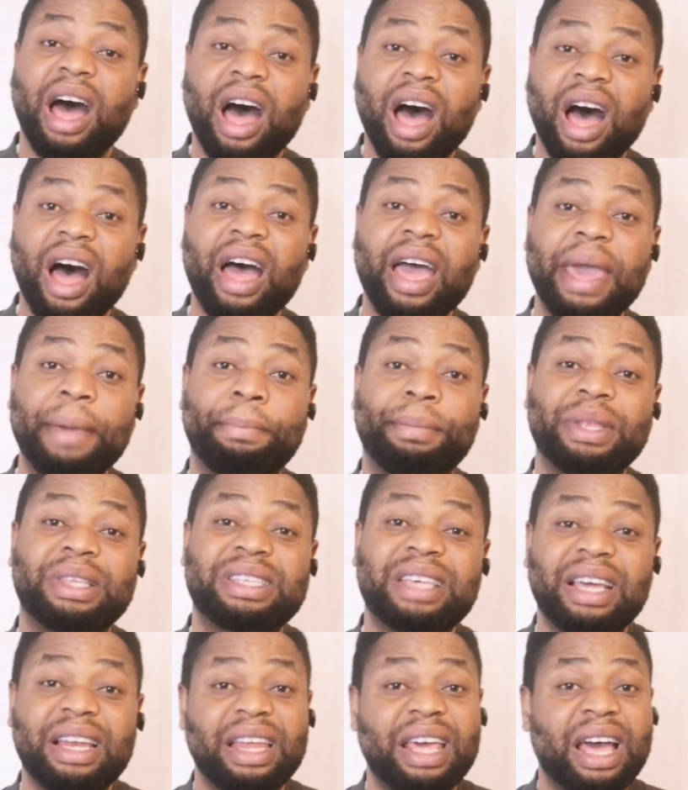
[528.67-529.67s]
are
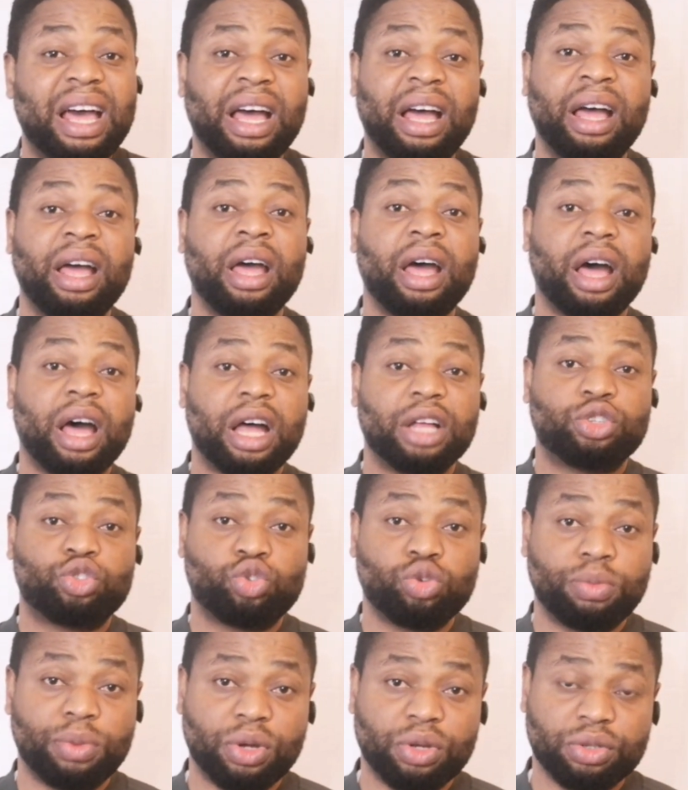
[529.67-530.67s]
epithelial
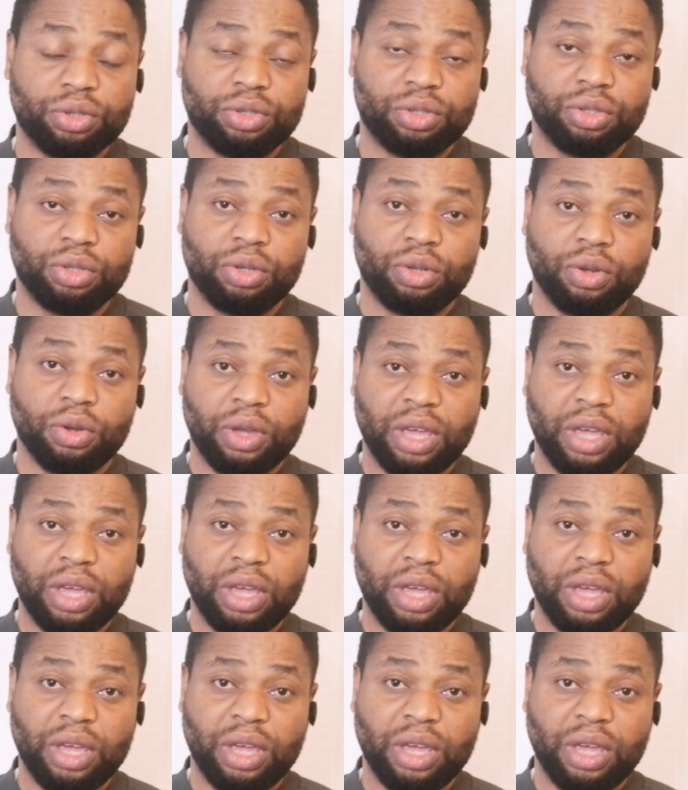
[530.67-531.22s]
tumors.